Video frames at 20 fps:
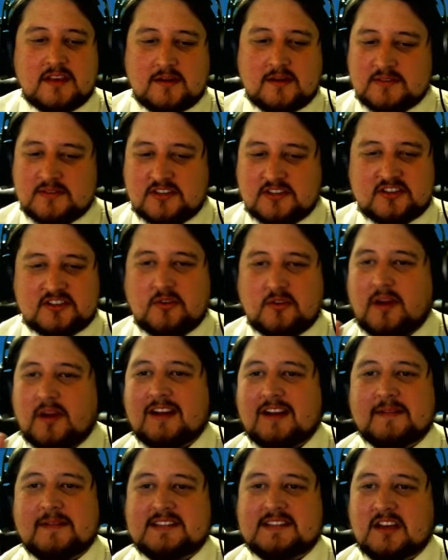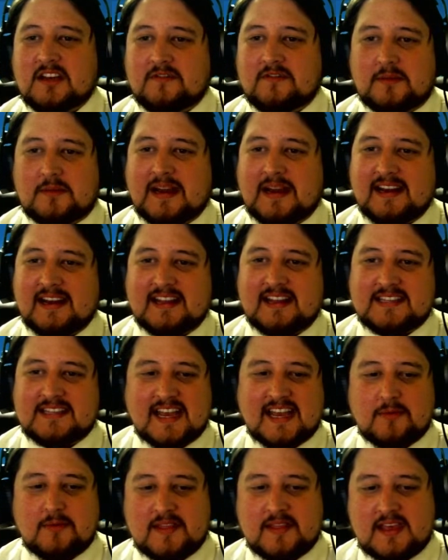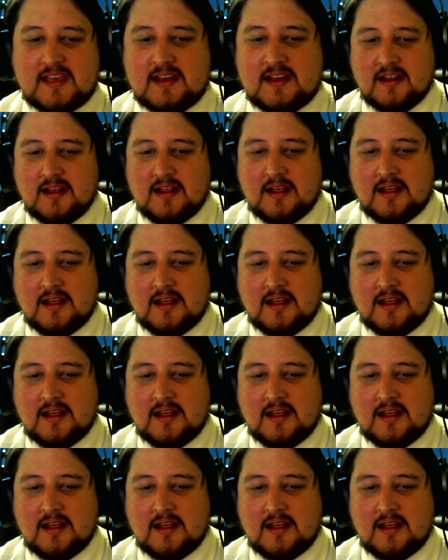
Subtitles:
I'm just going to show you right off my cell phone. I'm not going to get tech with it.